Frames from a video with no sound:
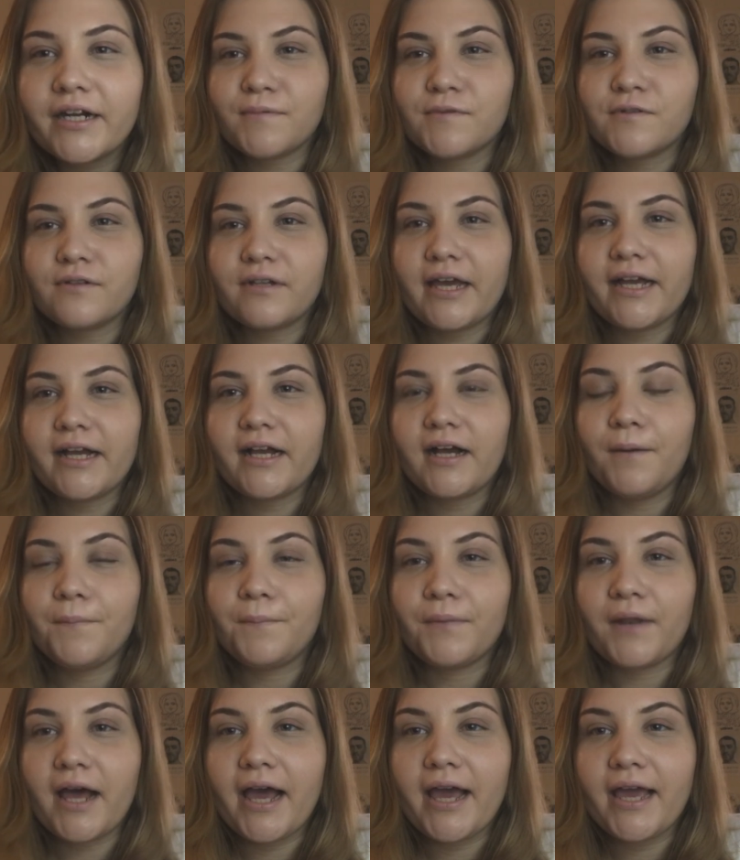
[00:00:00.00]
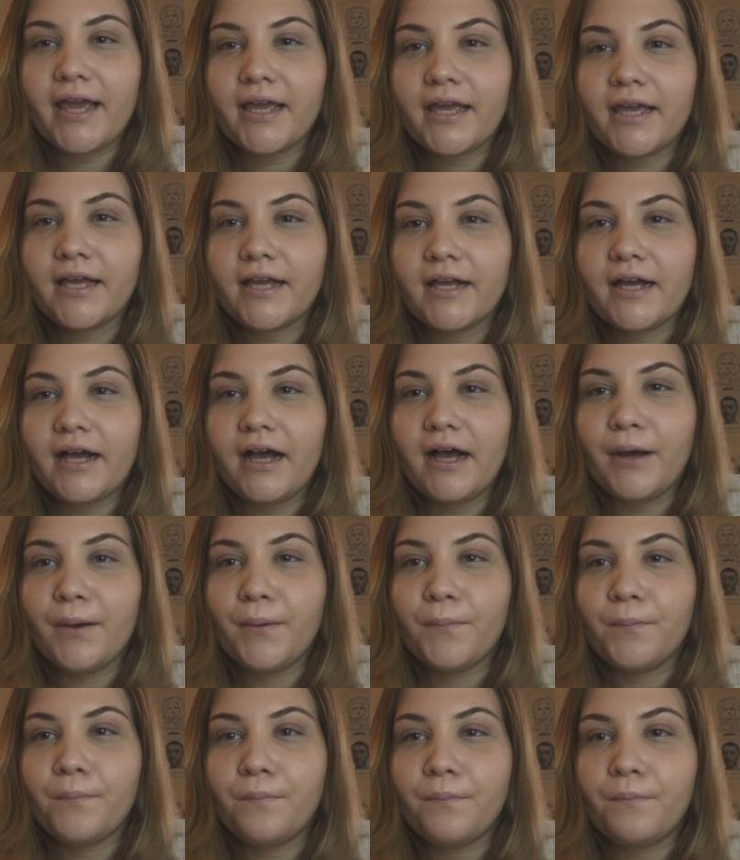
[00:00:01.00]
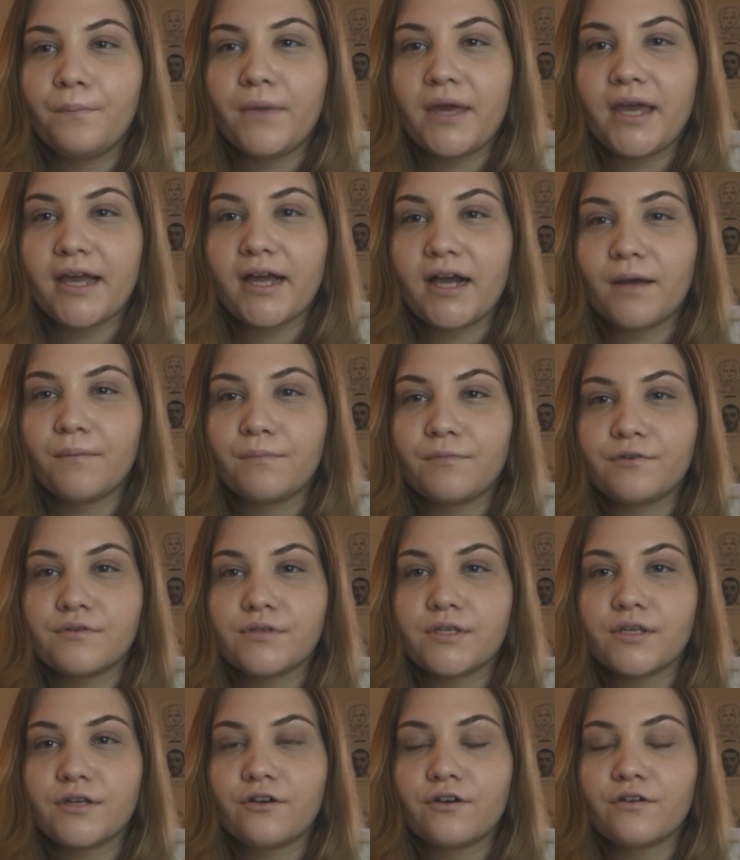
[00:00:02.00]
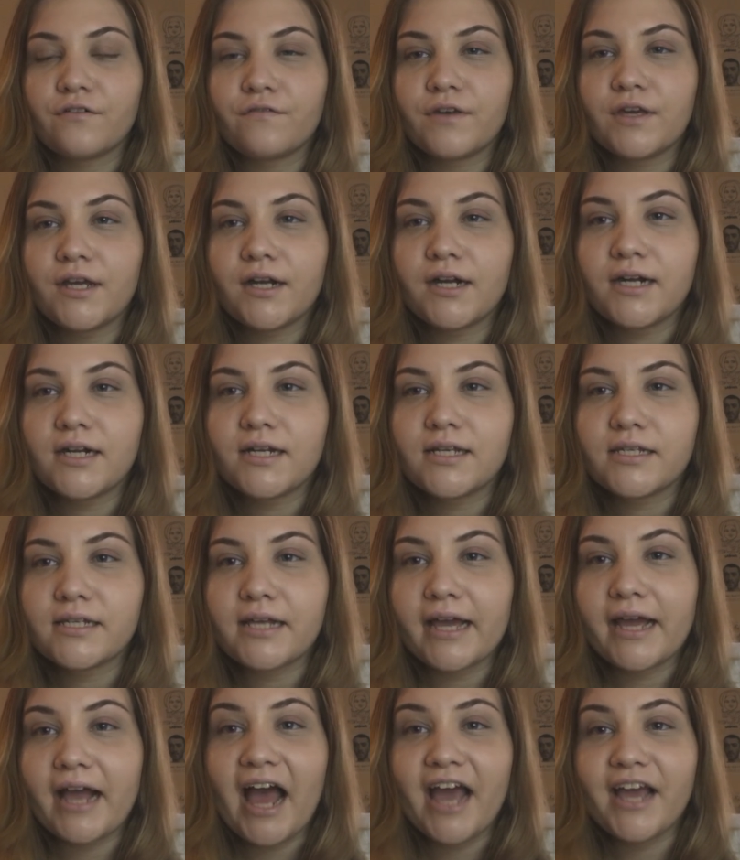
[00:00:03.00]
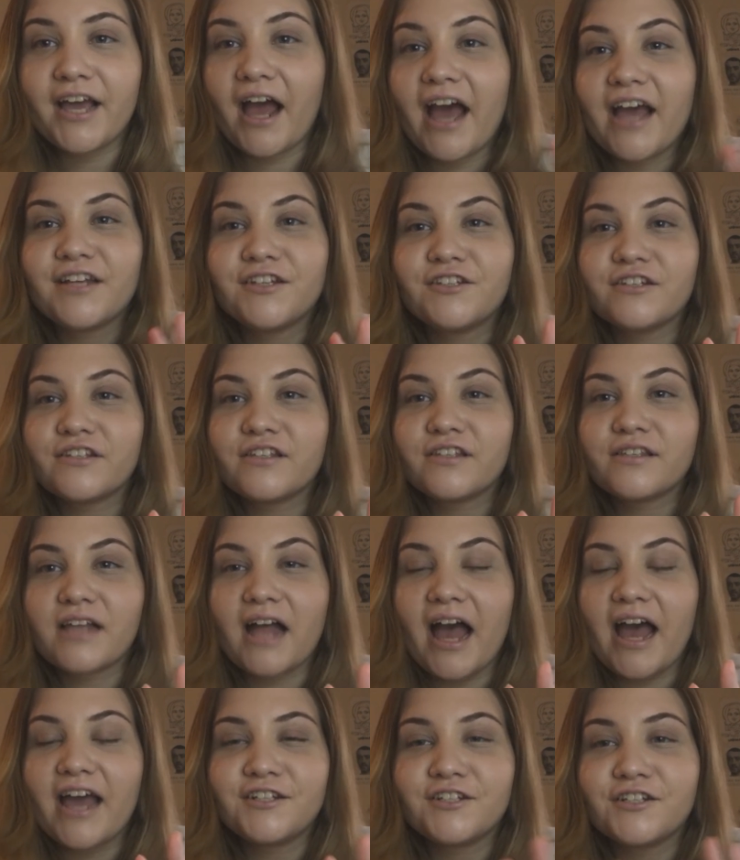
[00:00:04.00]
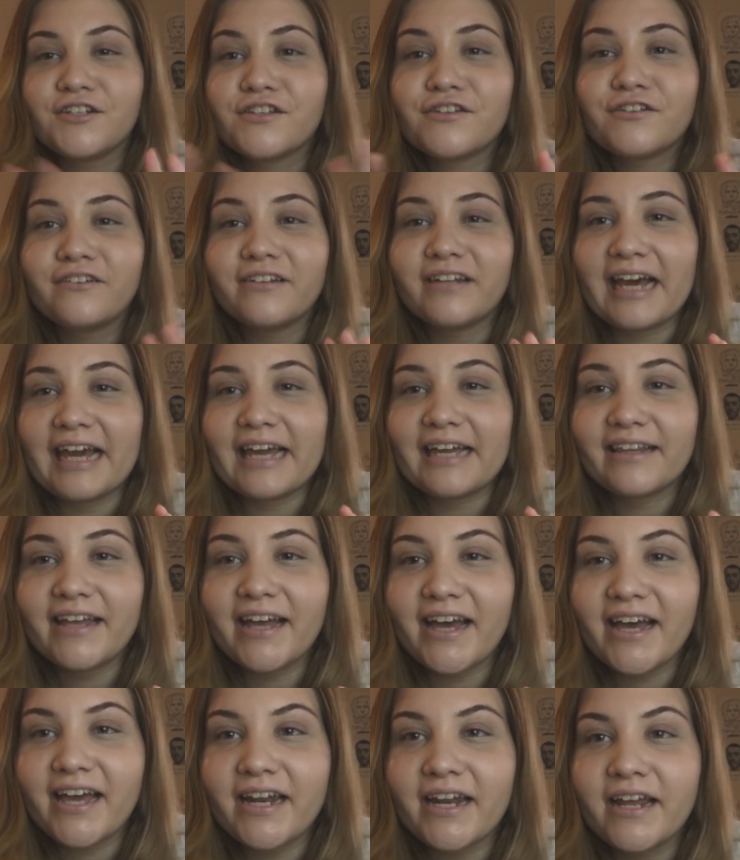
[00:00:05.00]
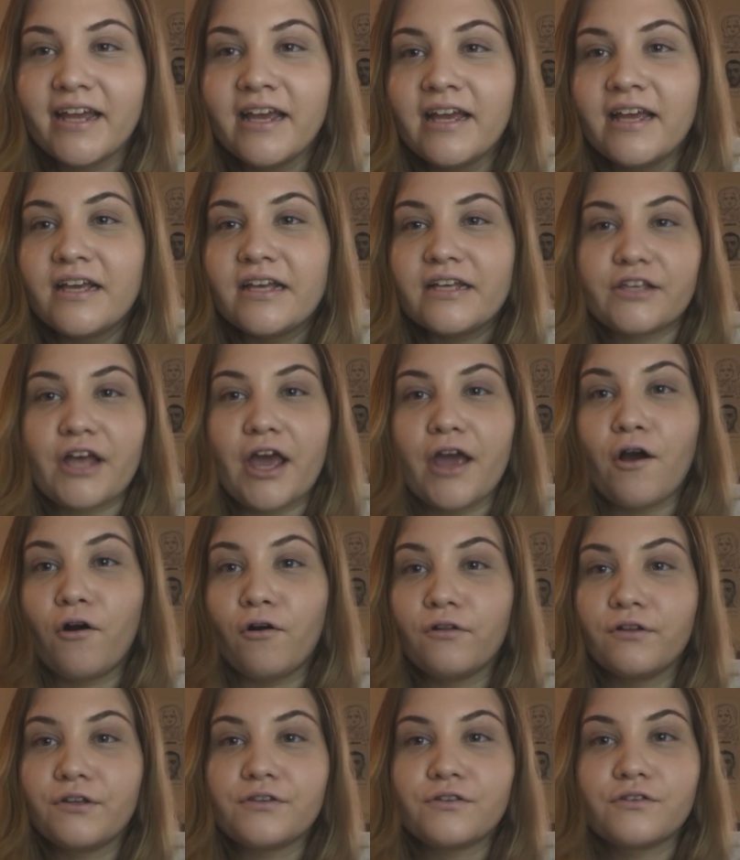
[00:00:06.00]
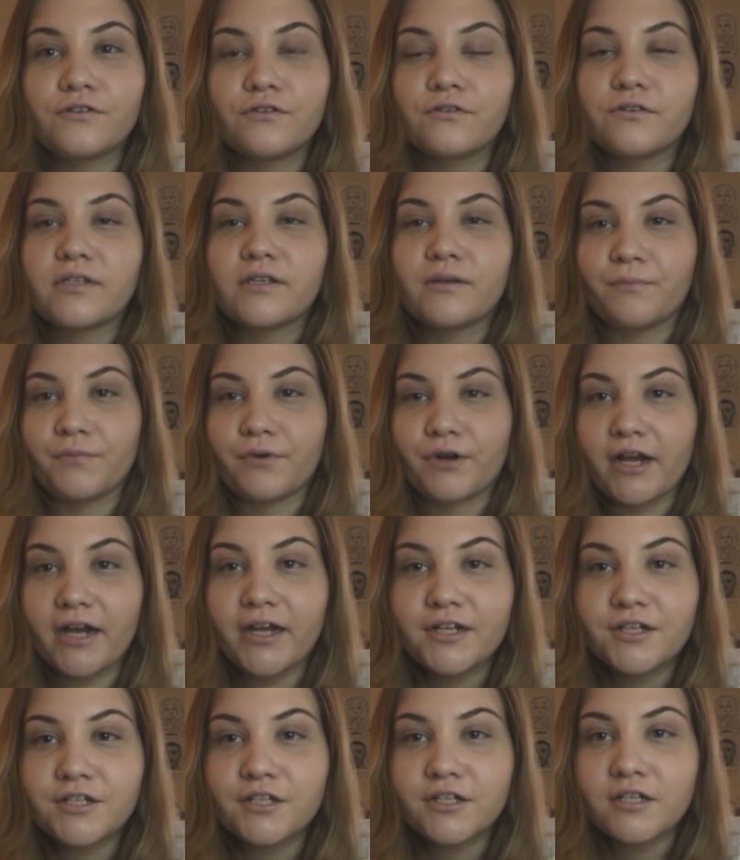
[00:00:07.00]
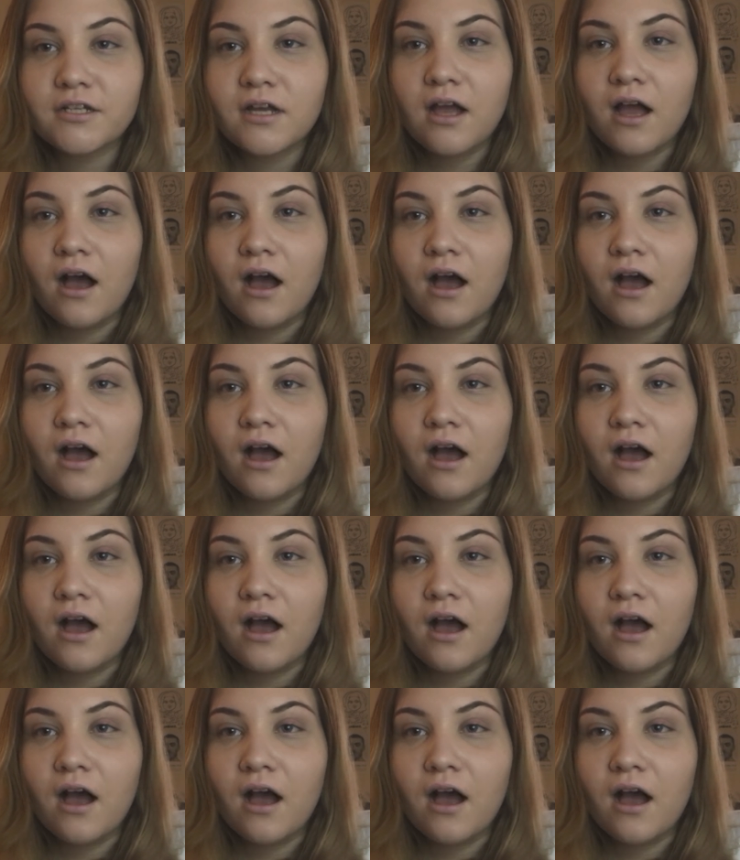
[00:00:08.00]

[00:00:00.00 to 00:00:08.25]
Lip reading: Comes to like applying makeup using your fingers, like I just don't like that, so I always use a brush.